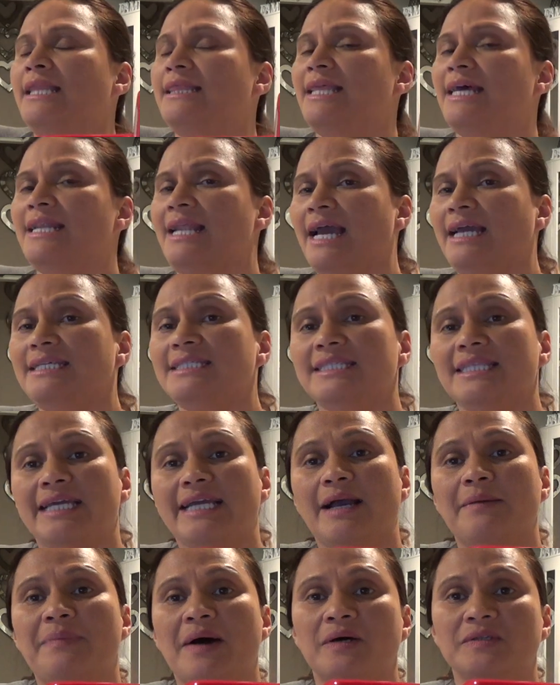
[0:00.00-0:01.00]
the nice
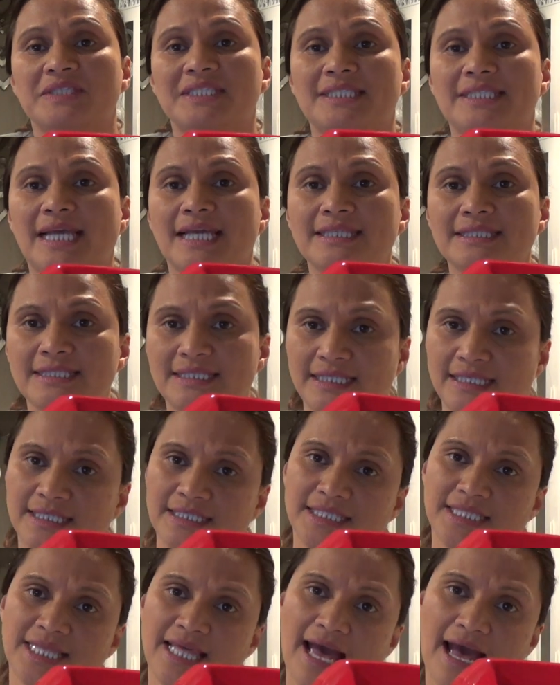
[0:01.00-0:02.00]
thing about Scentsy
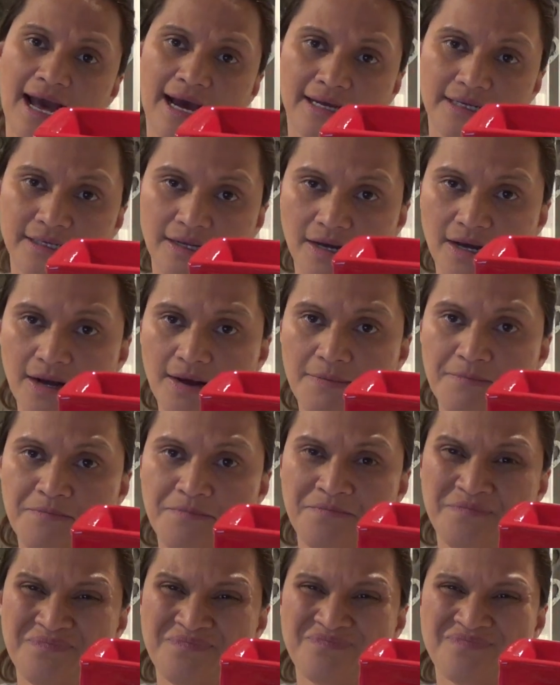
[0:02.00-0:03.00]
is that
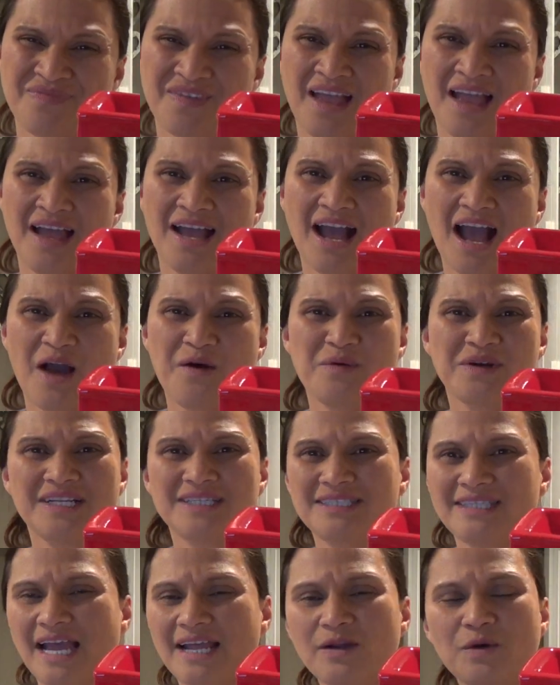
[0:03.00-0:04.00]
I
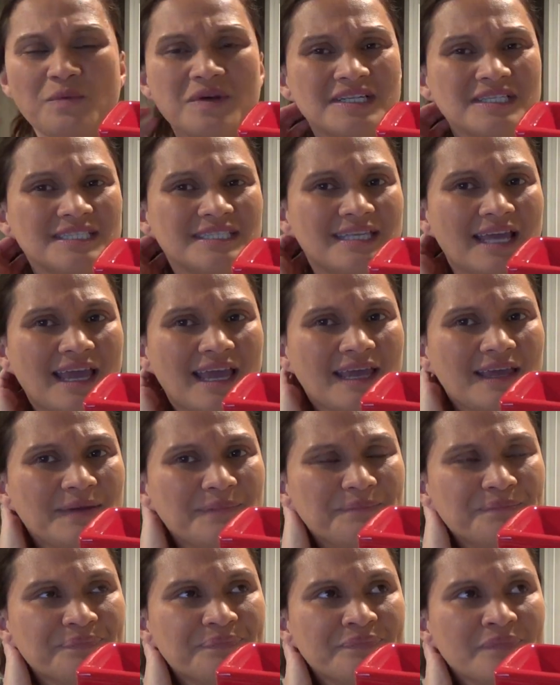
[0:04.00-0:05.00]
don't want to
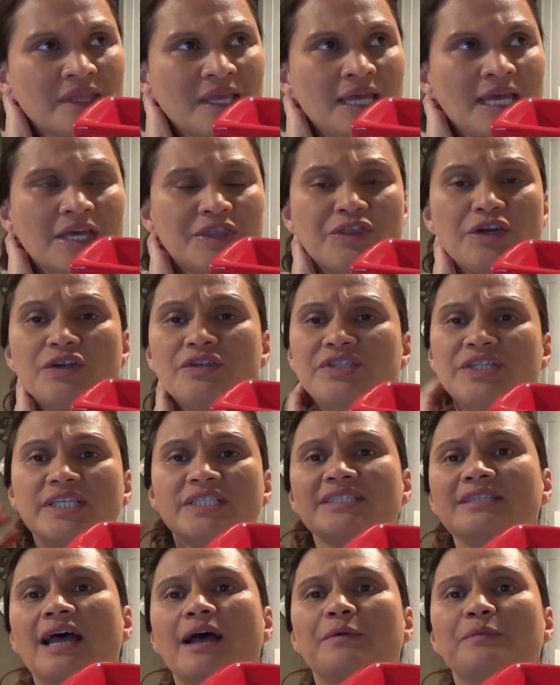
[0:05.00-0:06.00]
say they're
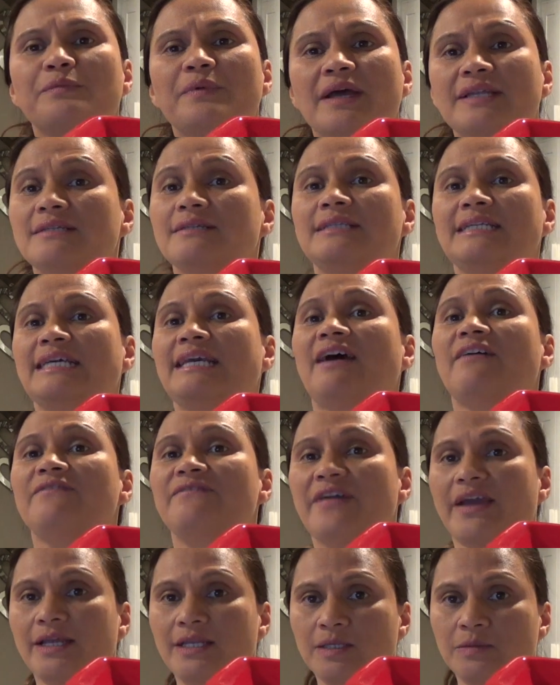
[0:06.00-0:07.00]
just not readily
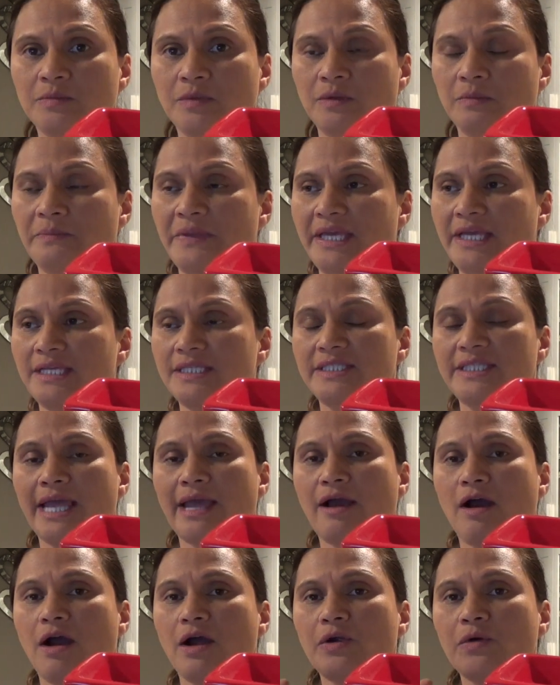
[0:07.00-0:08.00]
available because
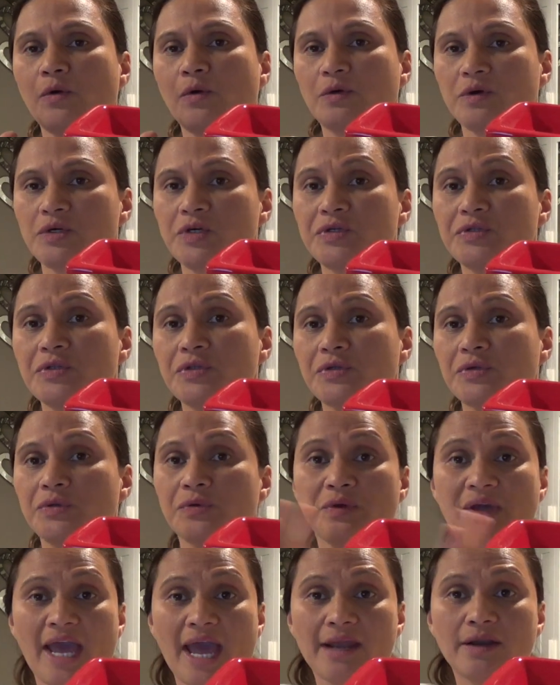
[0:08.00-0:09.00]
they are ordered
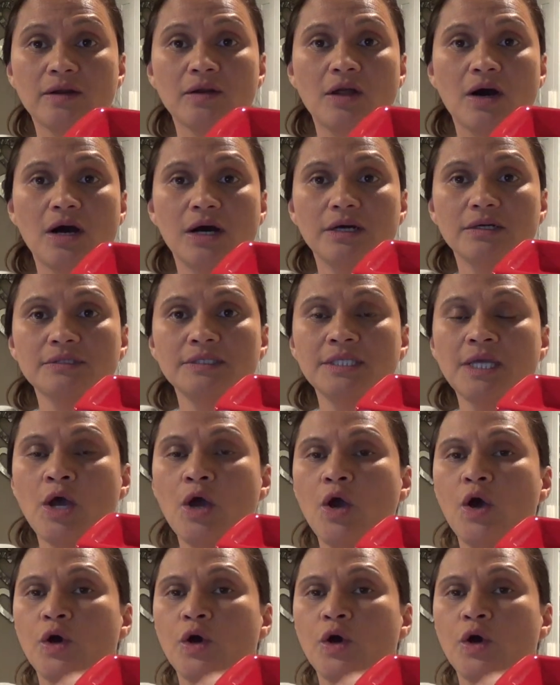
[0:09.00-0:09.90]
through catalogs,